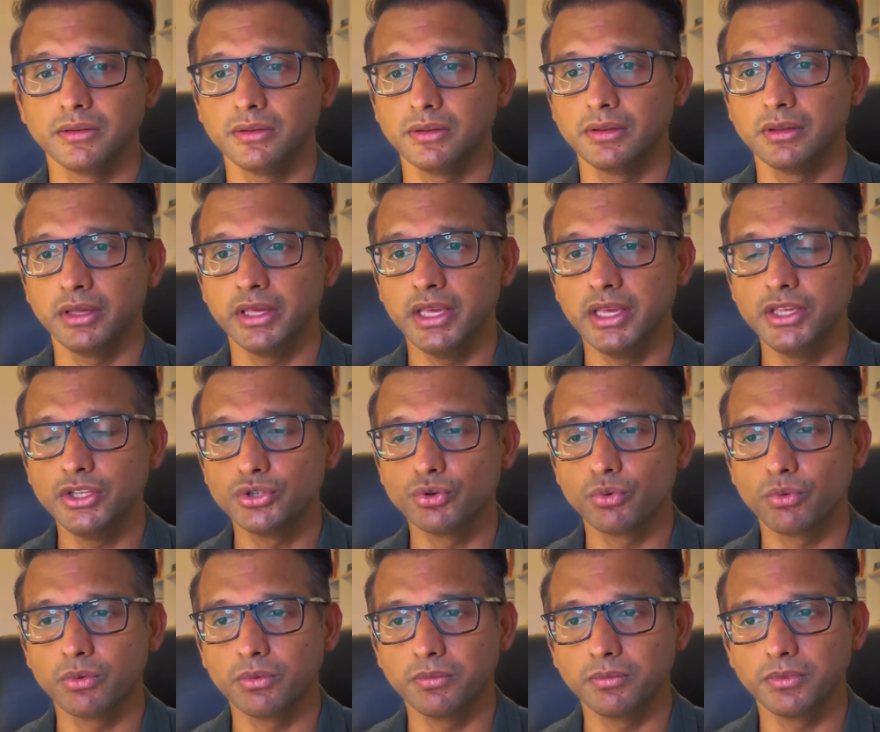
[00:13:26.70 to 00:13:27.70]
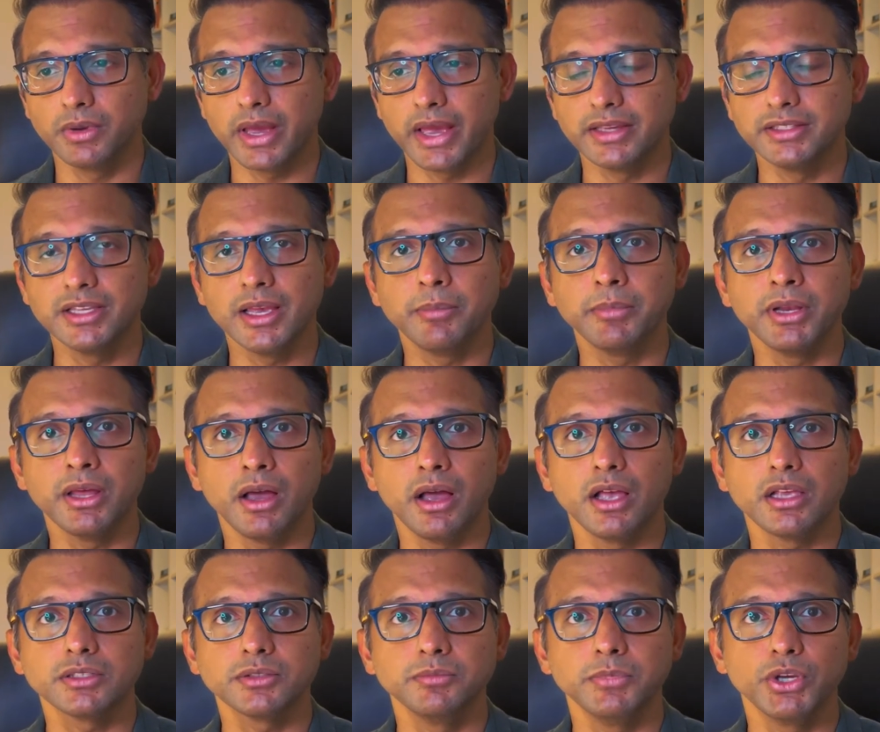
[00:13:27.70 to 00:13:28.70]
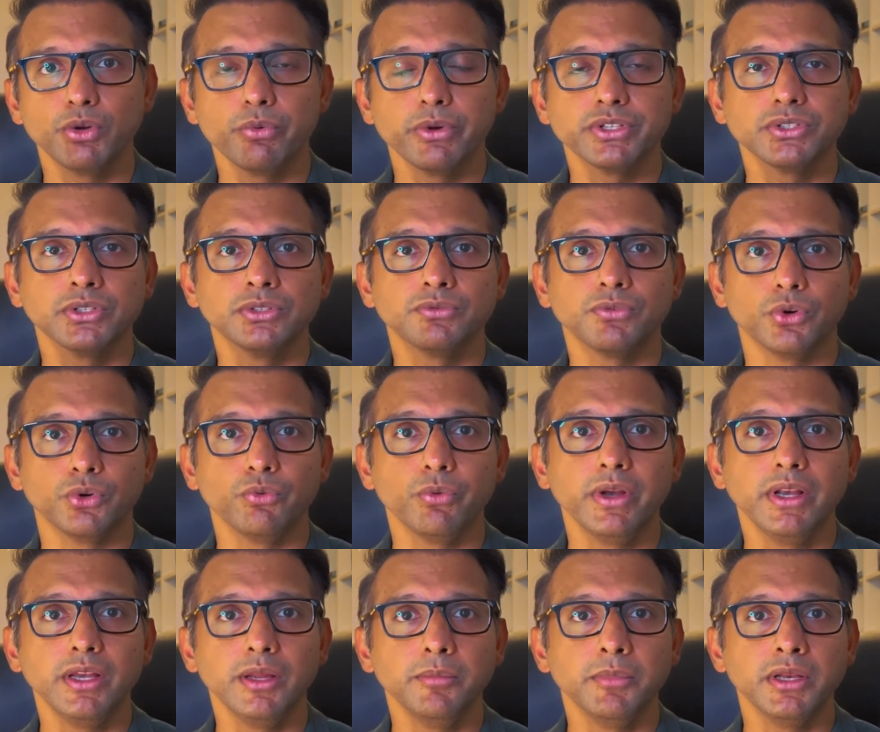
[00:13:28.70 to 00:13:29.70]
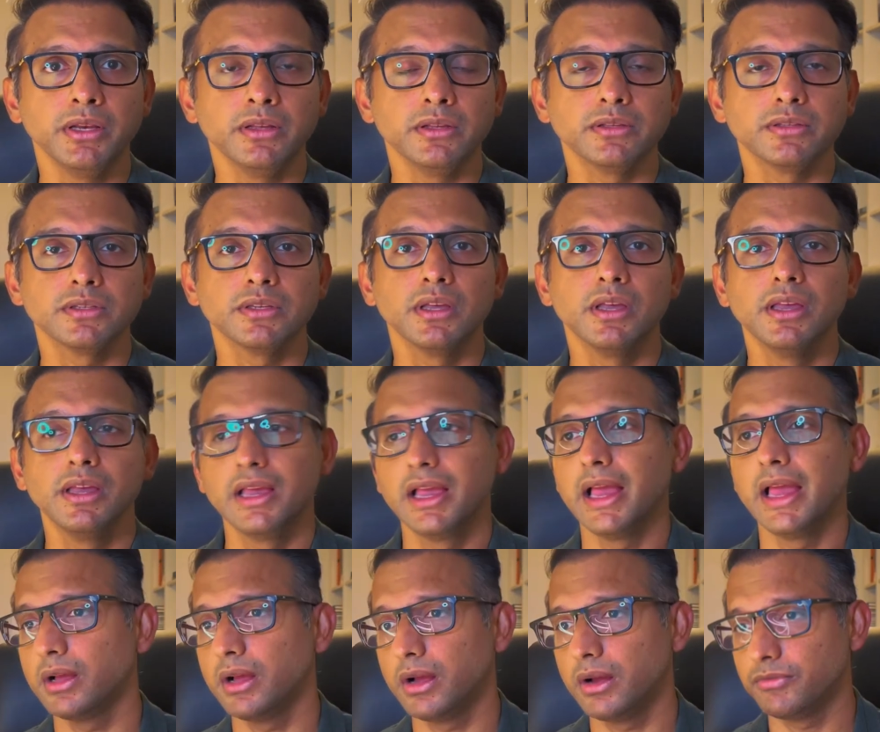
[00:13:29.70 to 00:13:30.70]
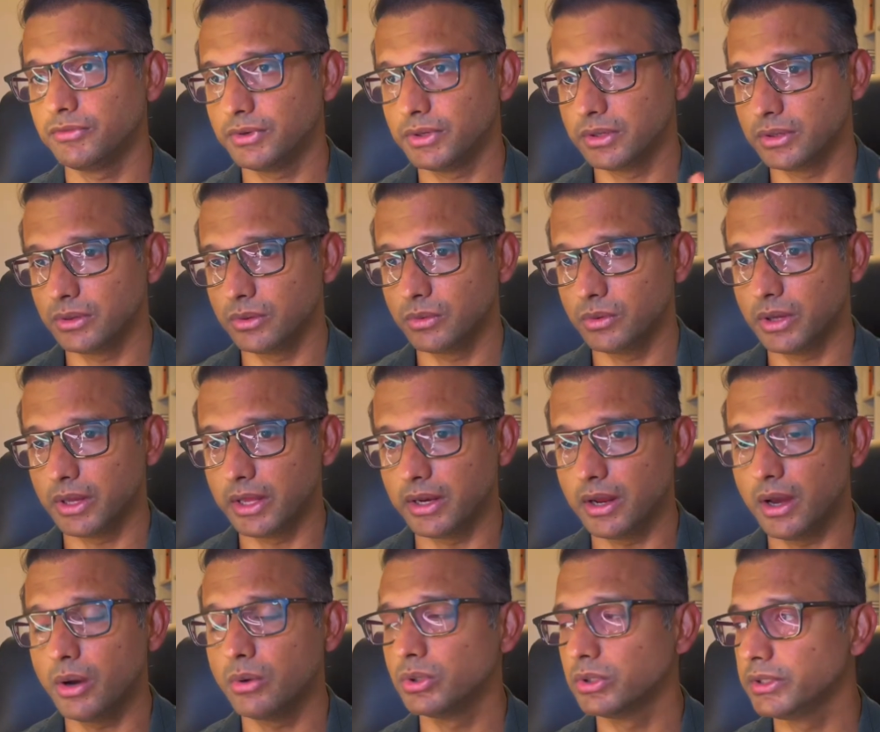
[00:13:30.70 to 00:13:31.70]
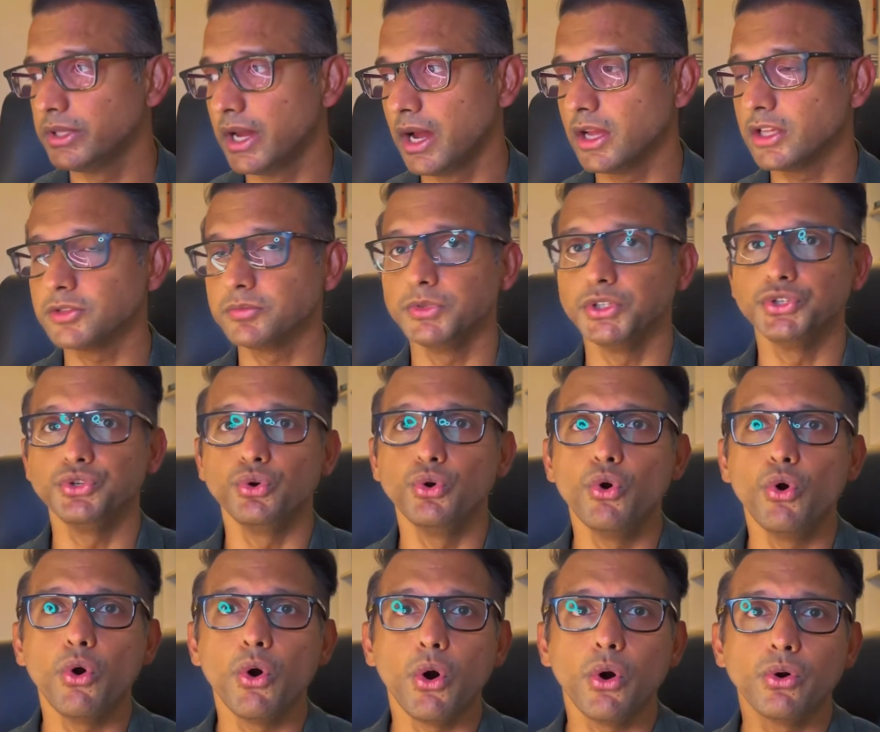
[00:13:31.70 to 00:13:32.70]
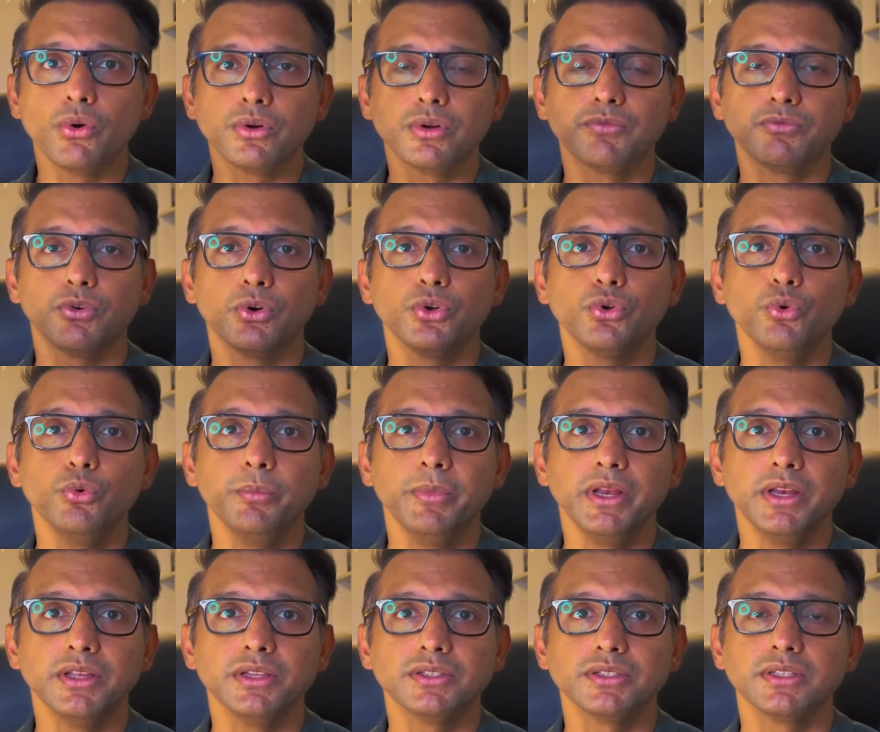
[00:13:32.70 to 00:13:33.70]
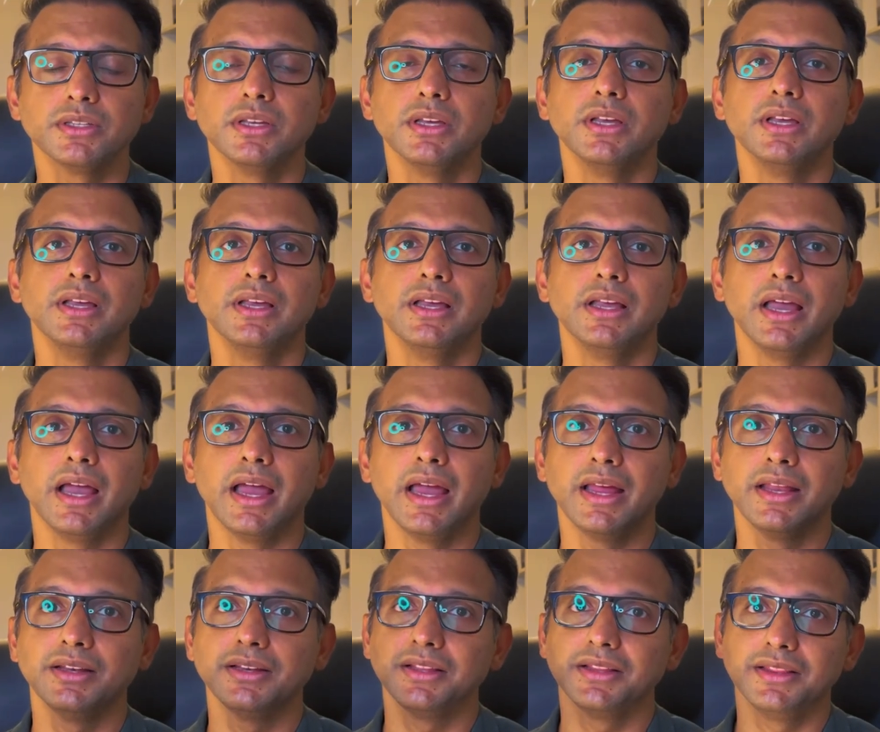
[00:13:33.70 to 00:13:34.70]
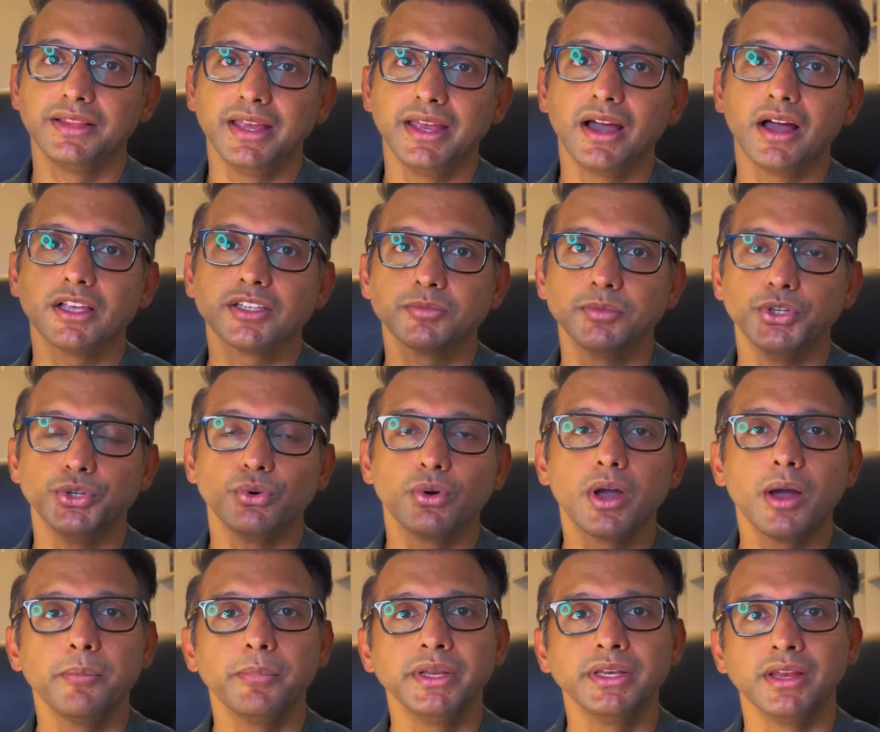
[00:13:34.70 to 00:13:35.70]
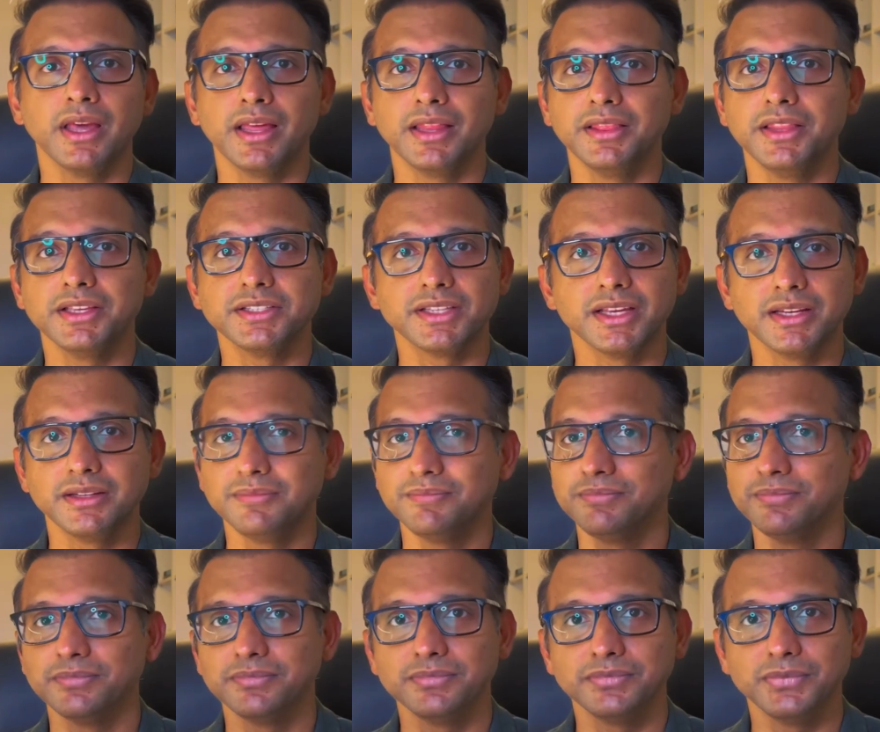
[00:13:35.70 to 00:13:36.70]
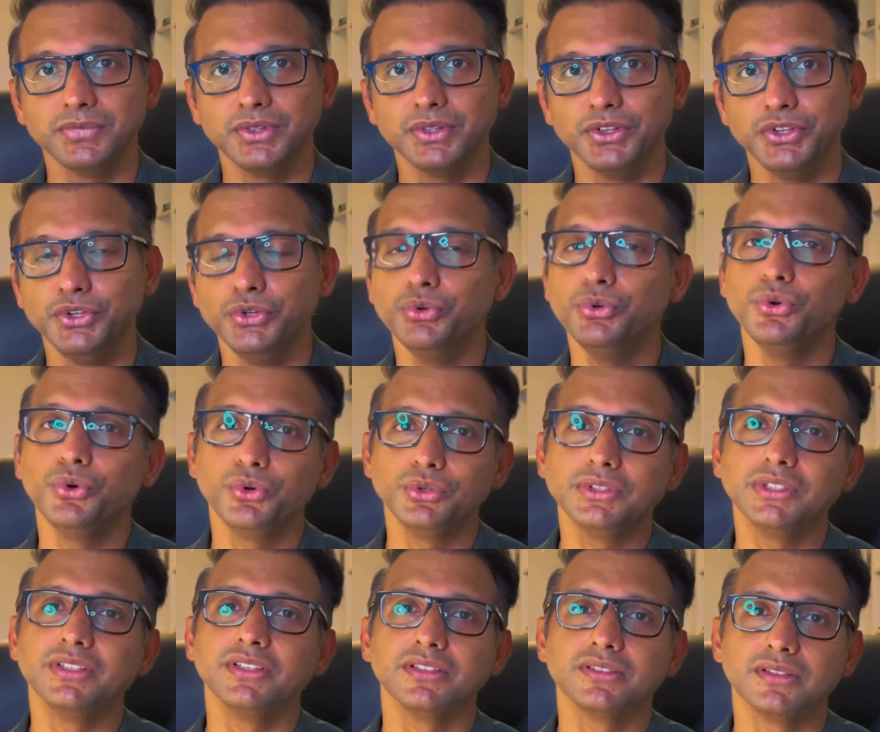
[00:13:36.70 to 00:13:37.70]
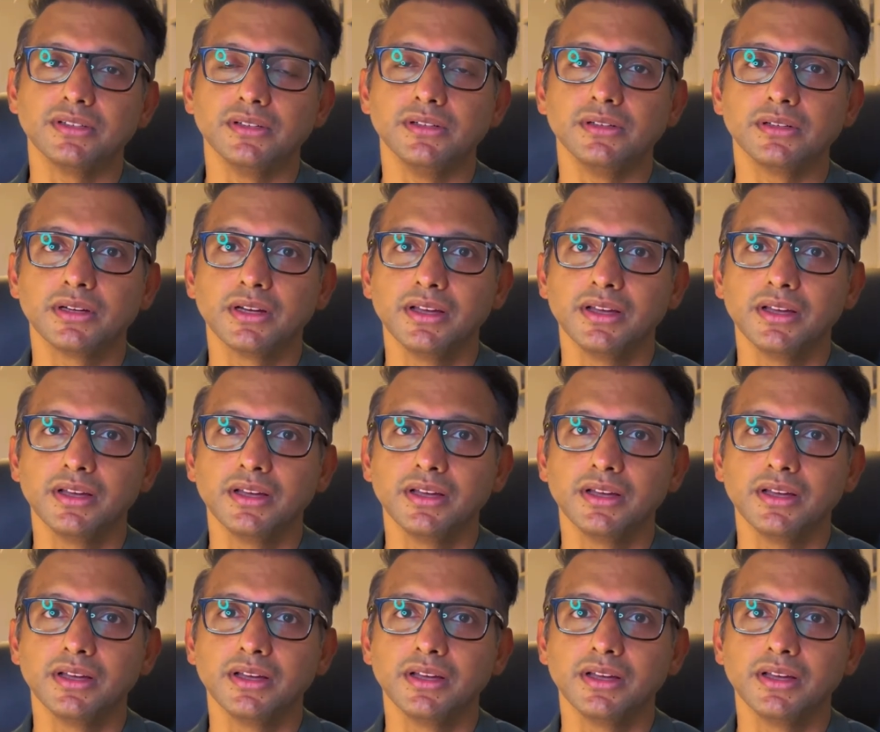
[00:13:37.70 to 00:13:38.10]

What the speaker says: each examiner asked me questions for 20 minutes. And after an hour, they asked me to go out for 2 minutes, and they asked me to come in, and they said, you know the result.